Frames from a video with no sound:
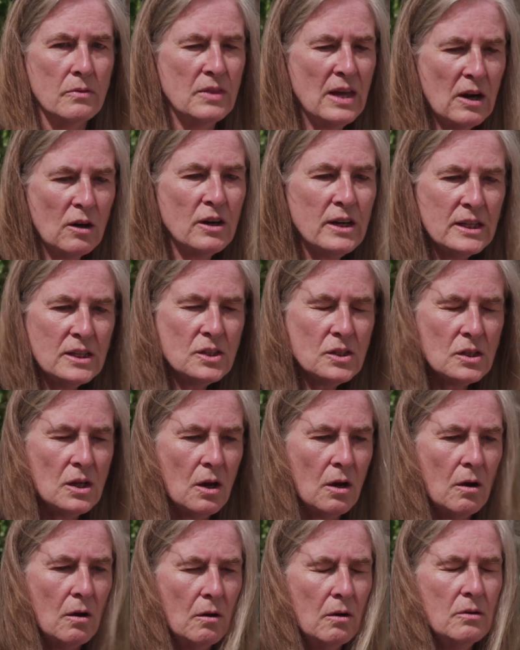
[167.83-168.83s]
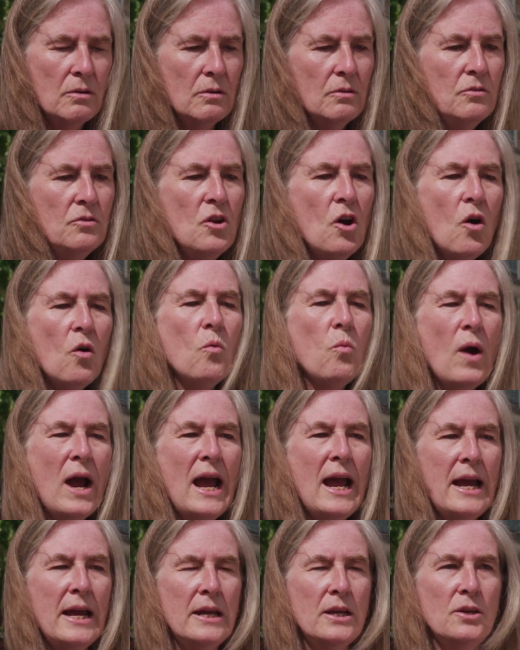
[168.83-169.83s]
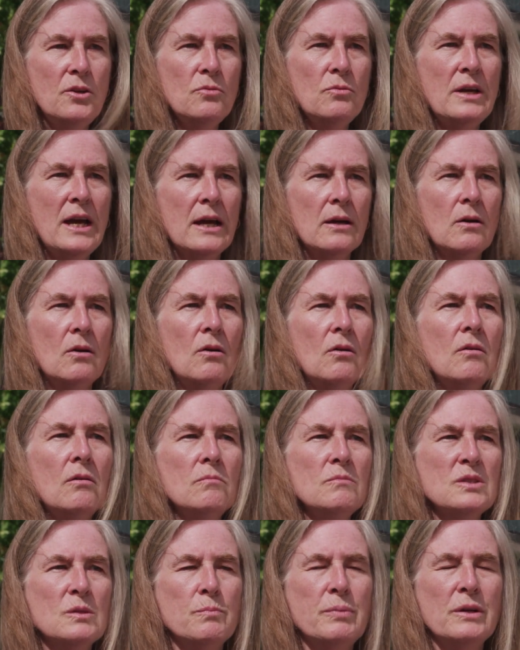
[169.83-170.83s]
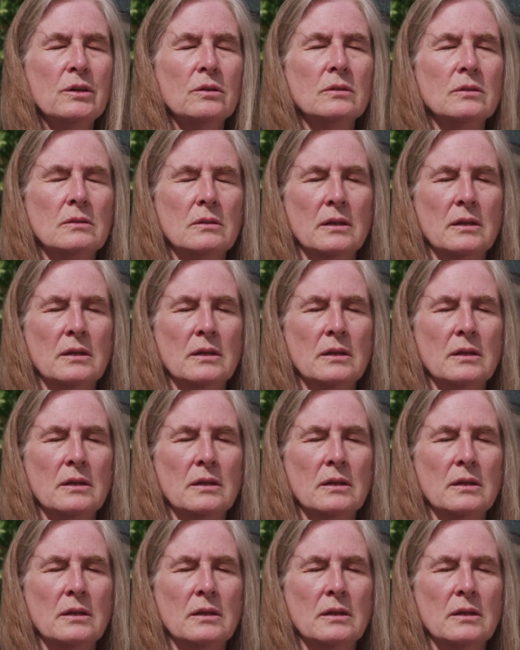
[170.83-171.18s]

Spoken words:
There is no way you get homes built